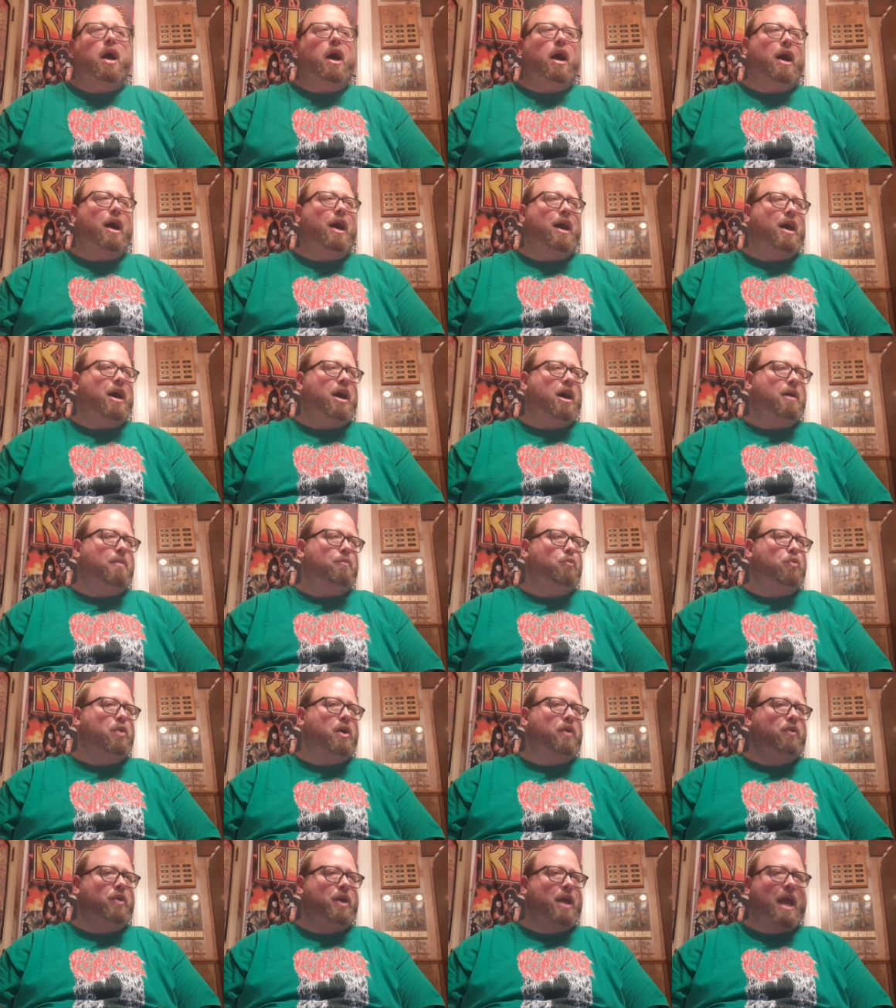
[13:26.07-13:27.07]
Um,
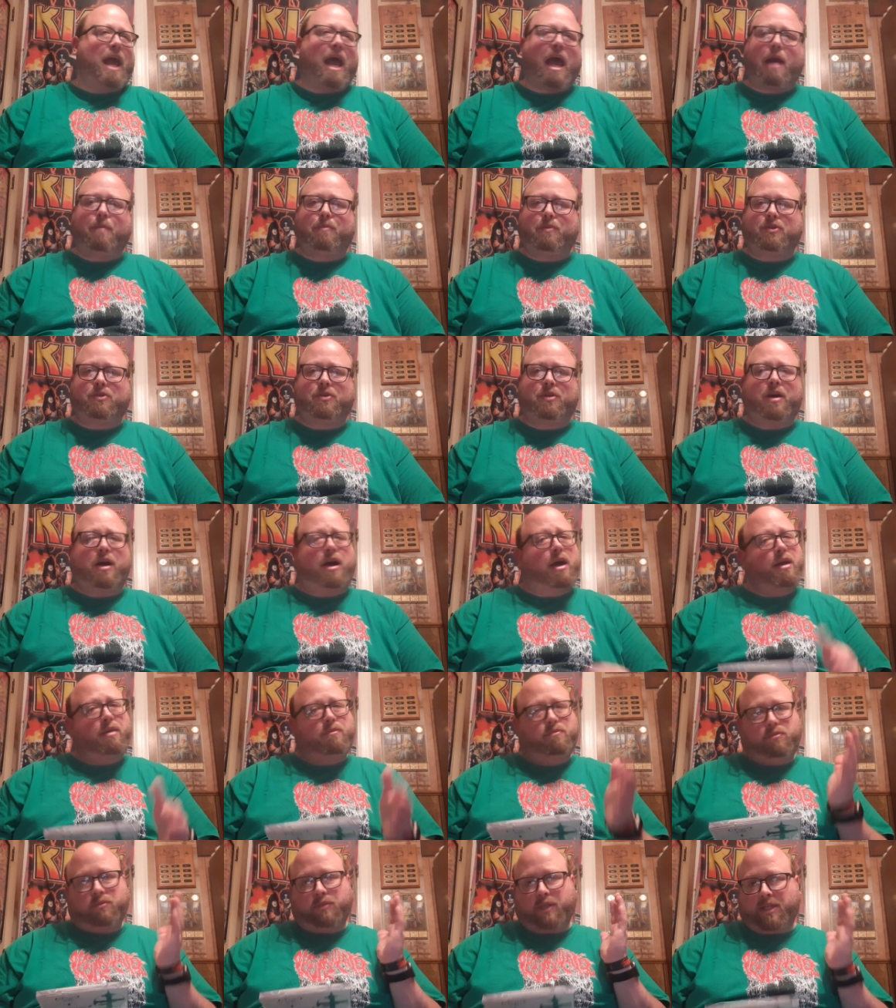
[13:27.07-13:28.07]
whether it happens or
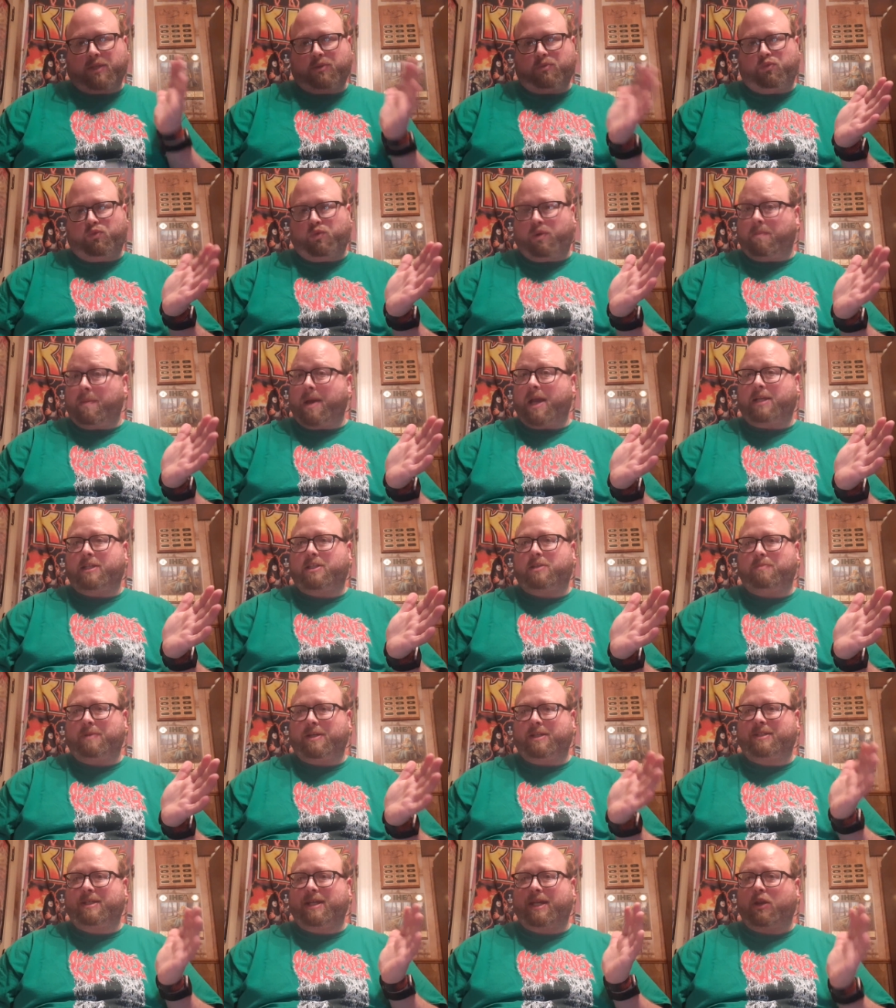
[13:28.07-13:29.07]
not, it remains to
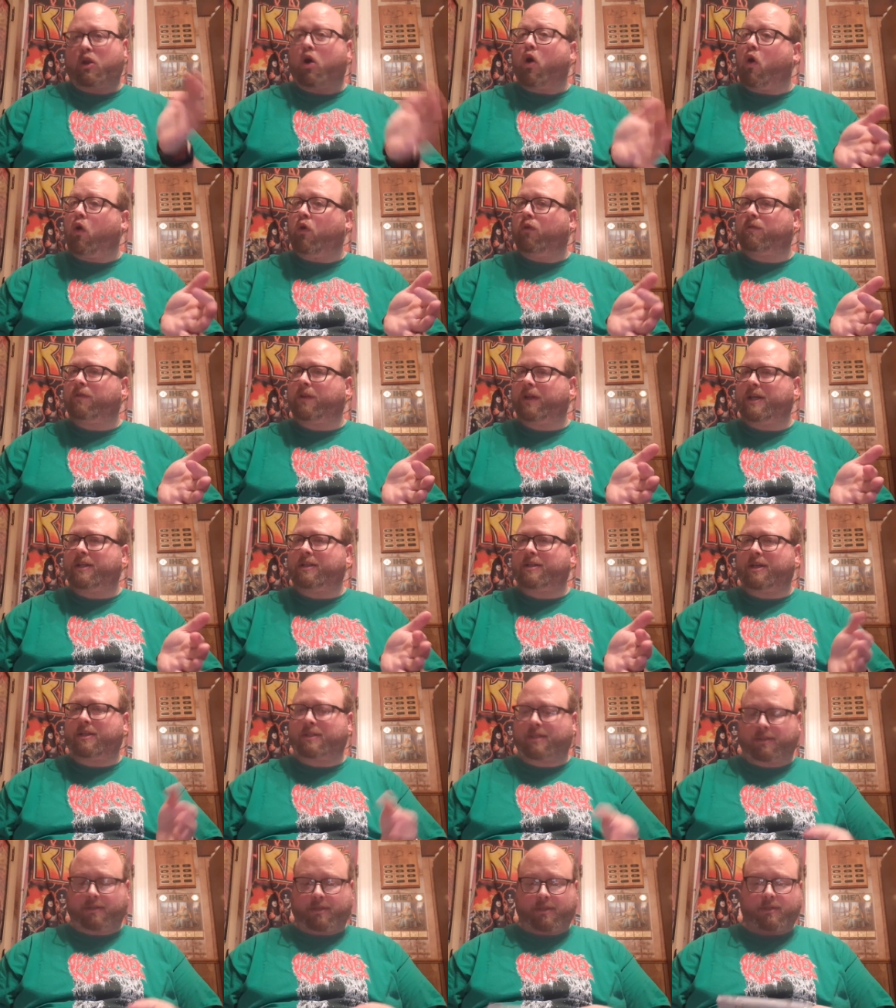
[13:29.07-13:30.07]
be seen. Hopefully it
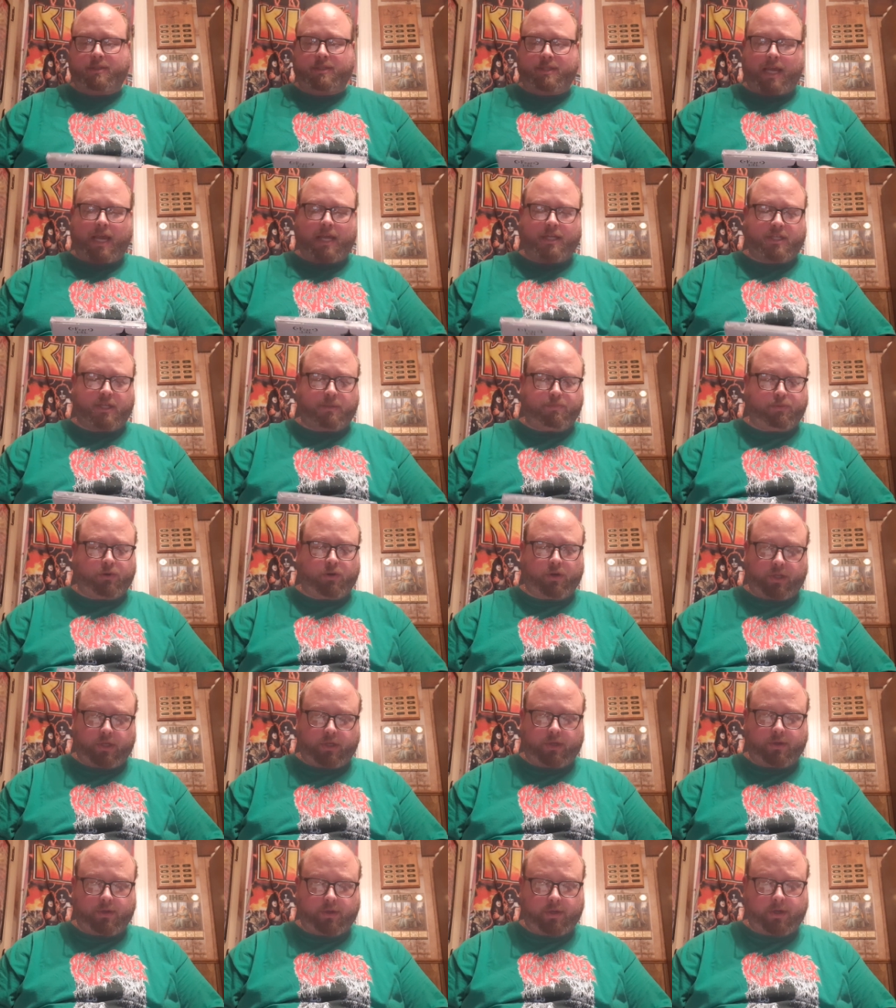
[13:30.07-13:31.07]
does because this is actually
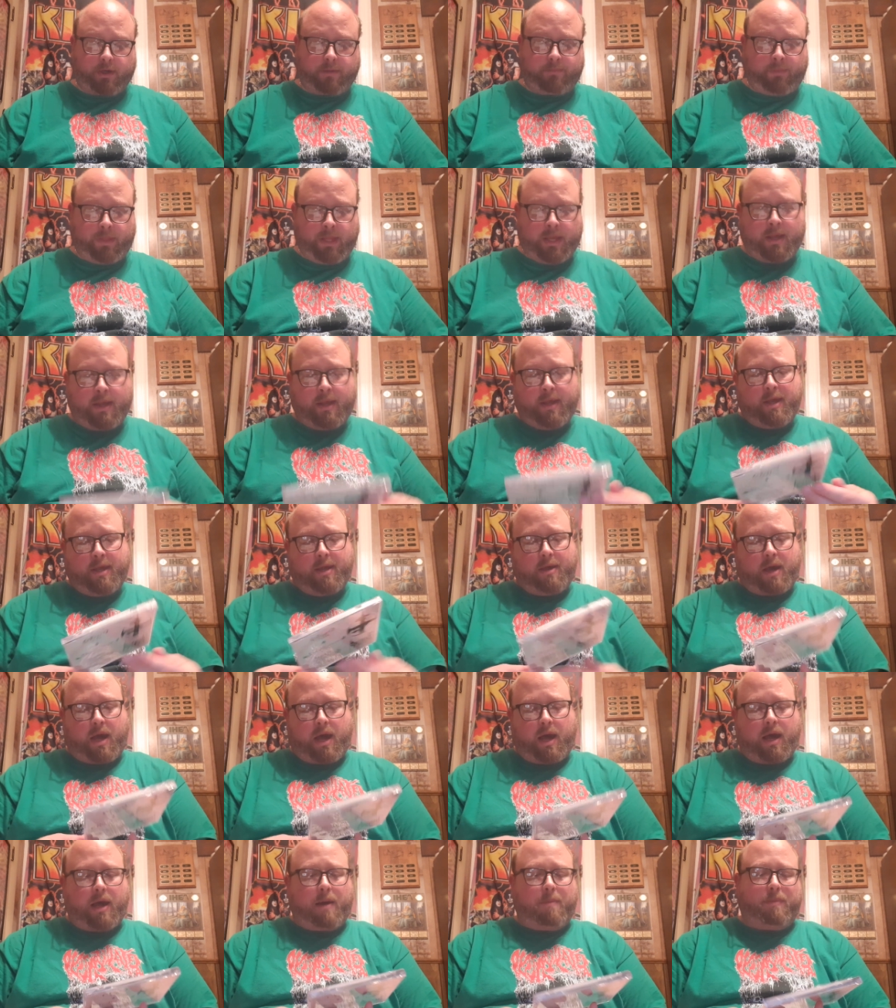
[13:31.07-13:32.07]
pretty good.
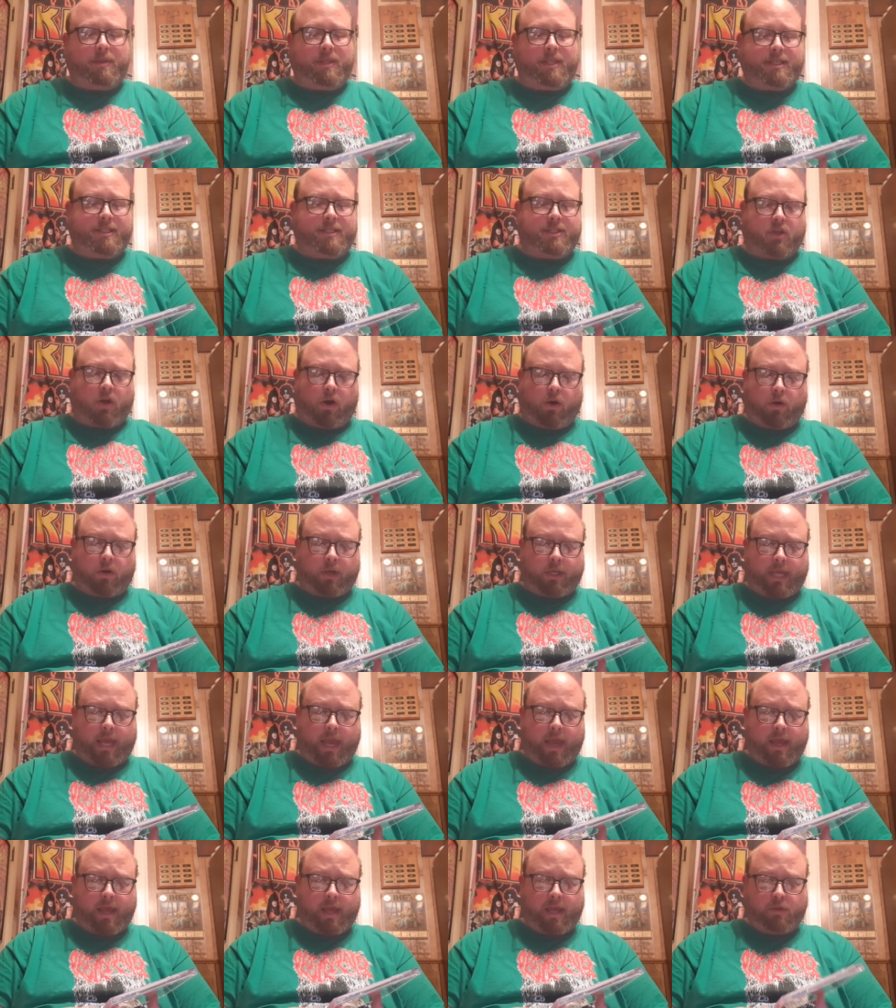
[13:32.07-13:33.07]
Uh, but this is
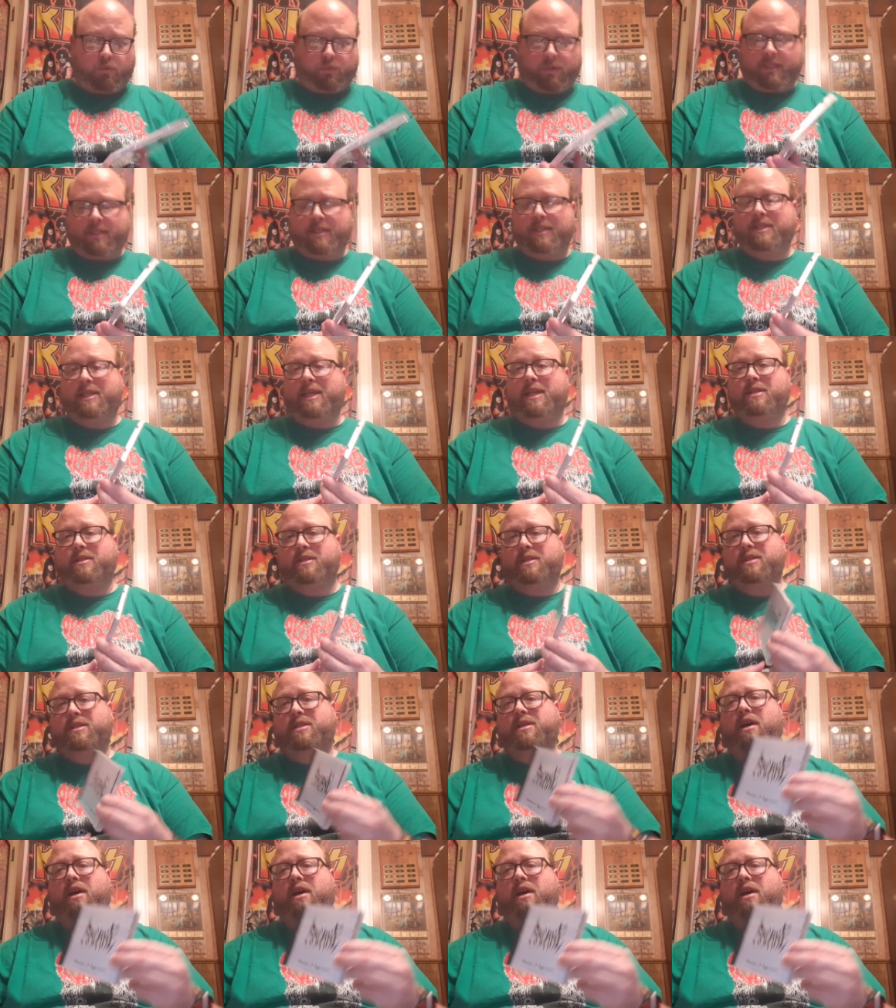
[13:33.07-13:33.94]
Arcane with Seasons